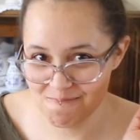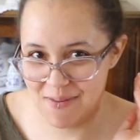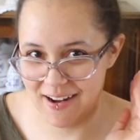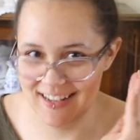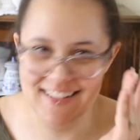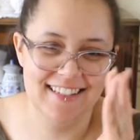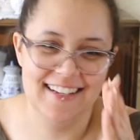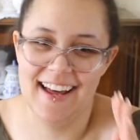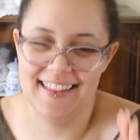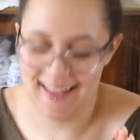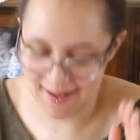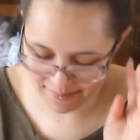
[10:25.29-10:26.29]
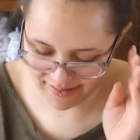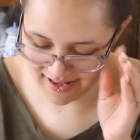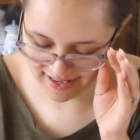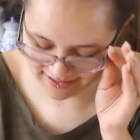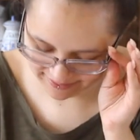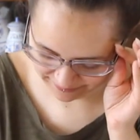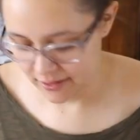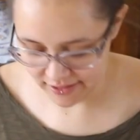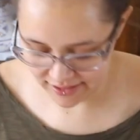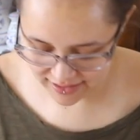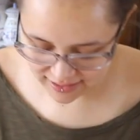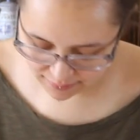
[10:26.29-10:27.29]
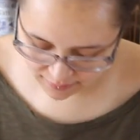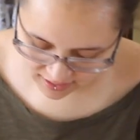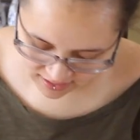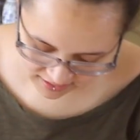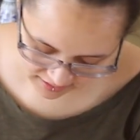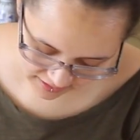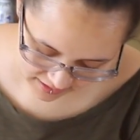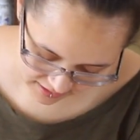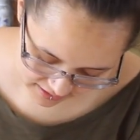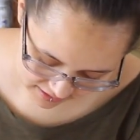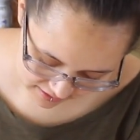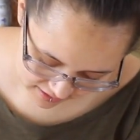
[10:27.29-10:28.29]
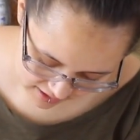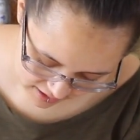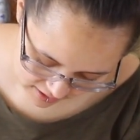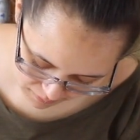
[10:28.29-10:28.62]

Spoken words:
but it's not that bad. Alright, last but not least,